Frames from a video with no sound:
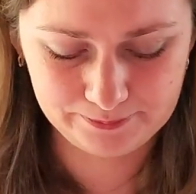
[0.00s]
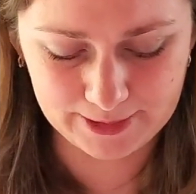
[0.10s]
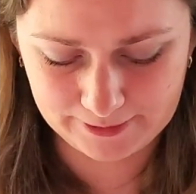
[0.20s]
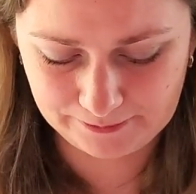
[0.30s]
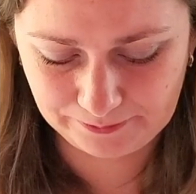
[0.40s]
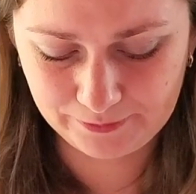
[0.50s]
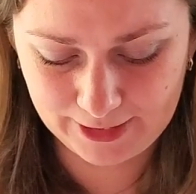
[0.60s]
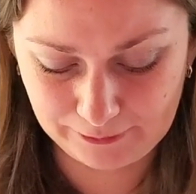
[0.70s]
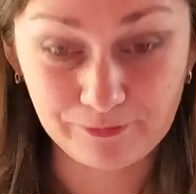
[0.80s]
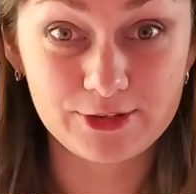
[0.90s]
But
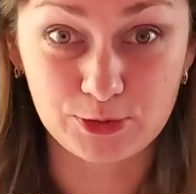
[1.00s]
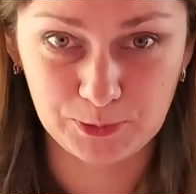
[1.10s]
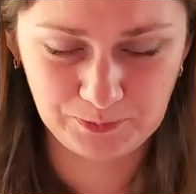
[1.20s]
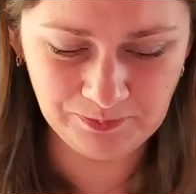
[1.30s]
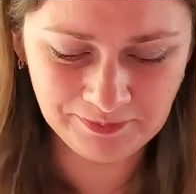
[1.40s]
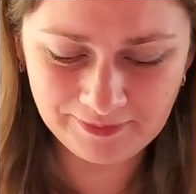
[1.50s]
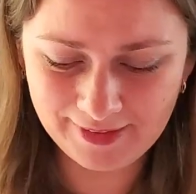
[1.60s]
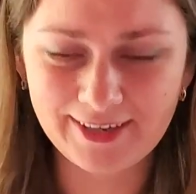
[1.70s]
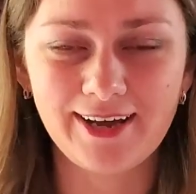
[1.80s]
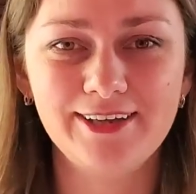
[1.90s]
yeah, so
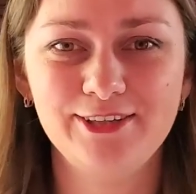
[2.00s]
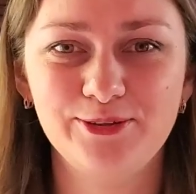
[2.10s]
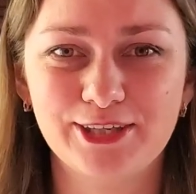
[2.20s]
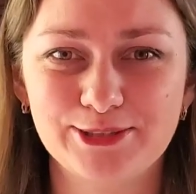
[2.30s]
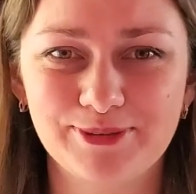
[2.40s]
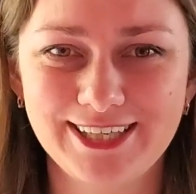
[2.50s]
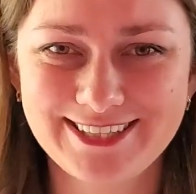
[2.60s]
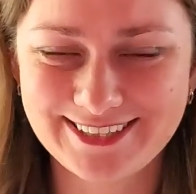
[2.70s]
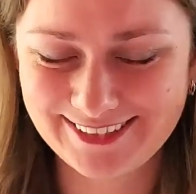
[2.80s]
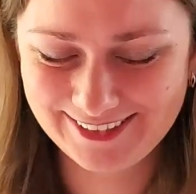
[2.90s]
I need your help,
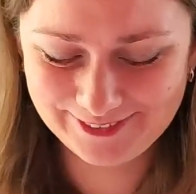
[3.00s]
guys.